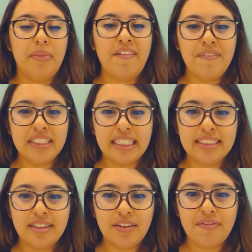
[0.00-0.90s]

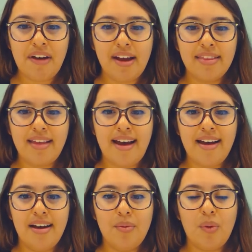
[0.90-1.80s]
emphasizing the fact
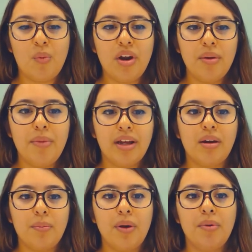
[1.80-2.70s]
that we want to make
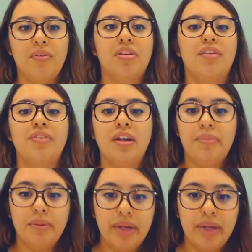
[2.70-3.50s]
an appointment with our VIP